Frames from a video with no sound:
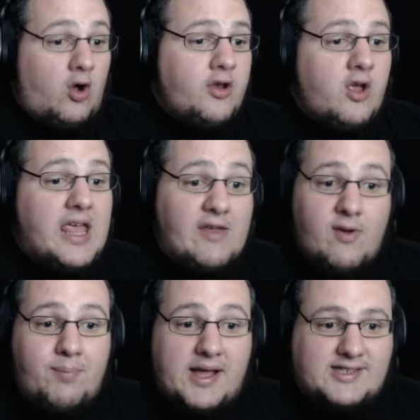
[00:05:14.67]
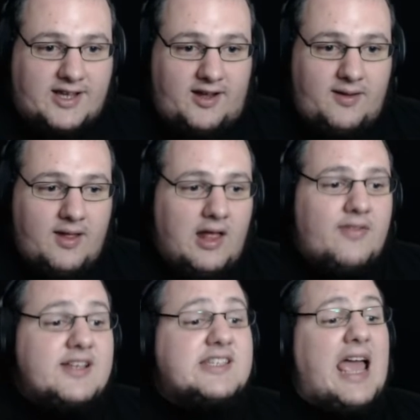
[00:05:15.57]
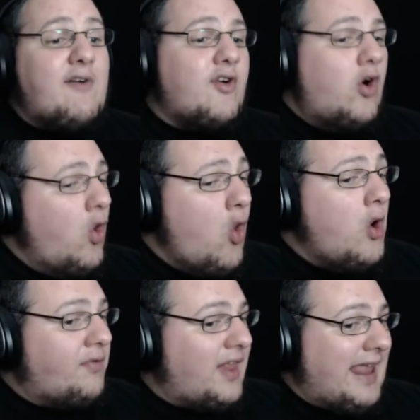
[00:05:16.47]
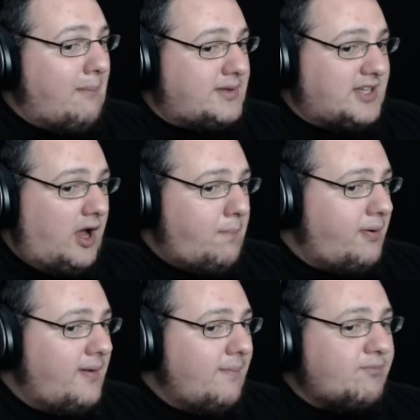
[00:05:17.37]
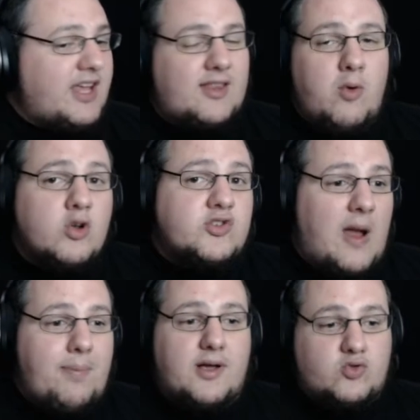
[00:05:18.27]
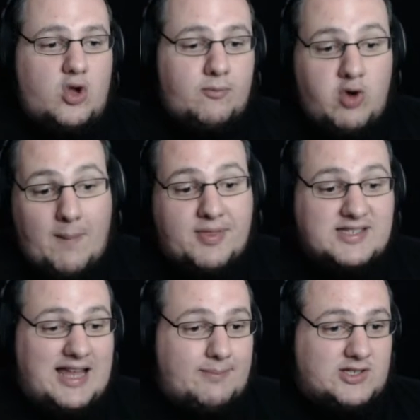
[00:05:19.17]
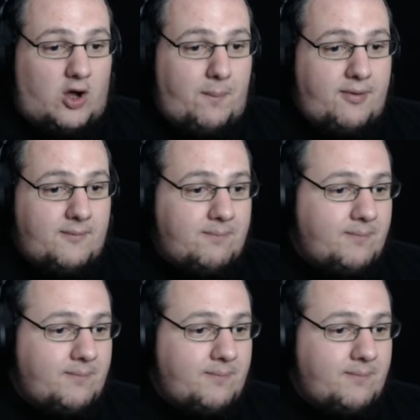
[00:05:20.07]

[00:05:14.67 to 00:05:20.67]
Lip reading: Oh no, even better. Let's gather all of the lamps up. Take them all to Grandpa's room. Grab this laptop.